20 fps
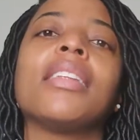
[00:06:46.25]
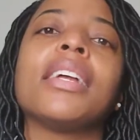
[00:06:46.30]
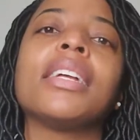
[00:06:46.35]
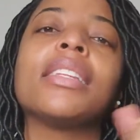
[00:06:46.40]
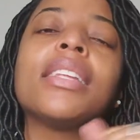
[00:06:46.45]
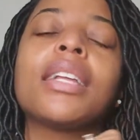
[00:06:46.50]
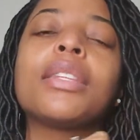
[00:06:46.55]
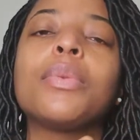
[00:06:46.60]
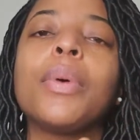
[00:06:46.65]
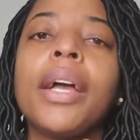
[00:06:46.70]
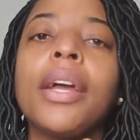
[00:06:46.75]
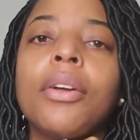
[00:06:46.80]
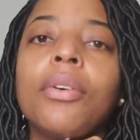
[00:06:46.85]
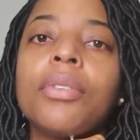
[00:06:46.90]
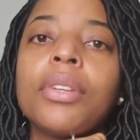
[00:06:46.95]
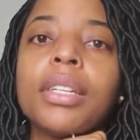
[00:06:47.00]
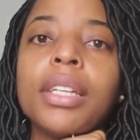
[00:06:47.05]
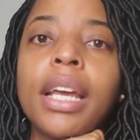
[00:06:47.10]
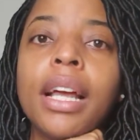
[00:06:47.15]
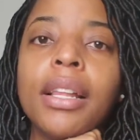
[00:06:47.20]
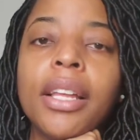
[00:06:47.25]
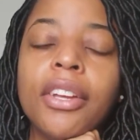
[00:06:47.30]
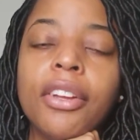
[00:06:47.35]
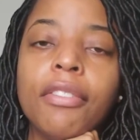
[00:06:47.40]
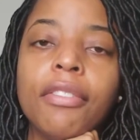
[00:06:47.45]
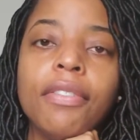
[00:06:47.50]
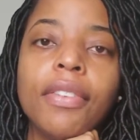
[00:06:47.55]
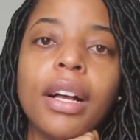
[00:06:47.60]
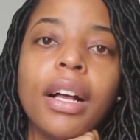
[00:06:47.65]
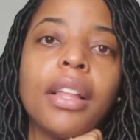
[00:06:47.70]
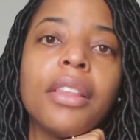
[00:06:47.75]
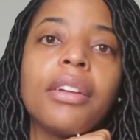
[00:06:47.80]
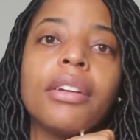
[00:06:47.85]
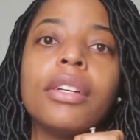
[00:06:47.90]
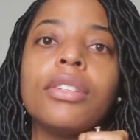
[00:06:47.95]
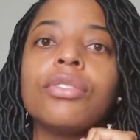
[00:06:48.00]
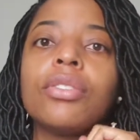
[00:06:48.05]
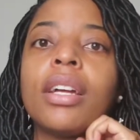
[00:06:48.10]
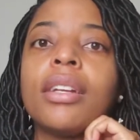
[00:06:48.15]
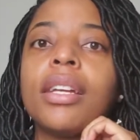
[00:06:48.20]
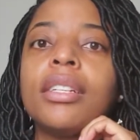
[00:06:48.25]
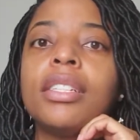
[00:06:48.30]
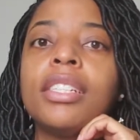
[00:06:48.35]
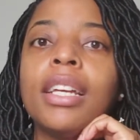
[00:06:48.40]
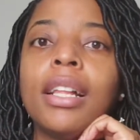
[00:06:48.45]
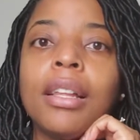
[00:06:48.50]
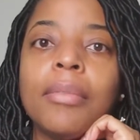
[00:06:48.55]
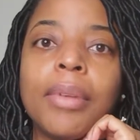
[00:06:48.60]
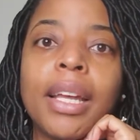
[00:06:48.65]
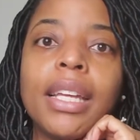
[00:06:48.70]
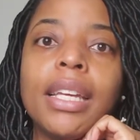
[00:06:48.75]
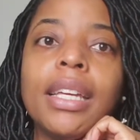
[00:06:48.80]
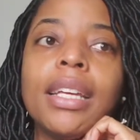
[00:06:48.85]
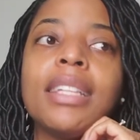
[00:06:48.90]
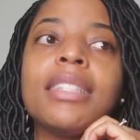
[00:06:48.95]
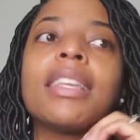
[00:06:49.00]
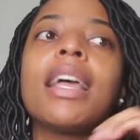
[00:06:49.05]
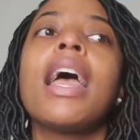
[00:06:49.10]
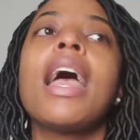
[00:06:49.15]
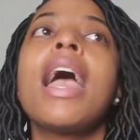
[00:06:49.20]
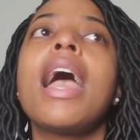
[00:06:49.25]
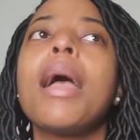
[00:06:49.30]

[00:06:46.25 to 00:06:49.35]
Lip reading: like, that's why I don't yell at your father and try not to yell at my kids.